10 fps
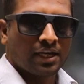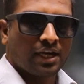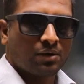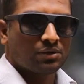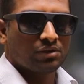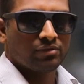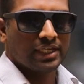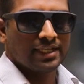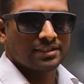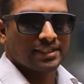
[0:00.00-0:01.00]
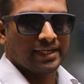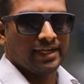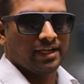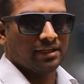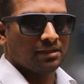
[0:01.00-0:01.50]
How do we
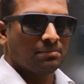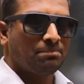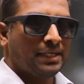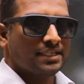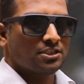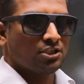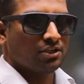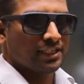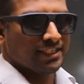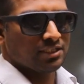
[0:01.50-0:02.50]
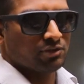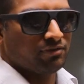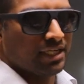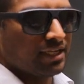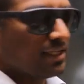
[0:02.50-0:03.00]
decide? Based on this
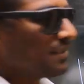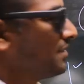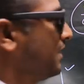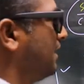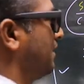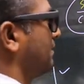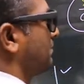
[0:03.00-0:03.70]
one, see.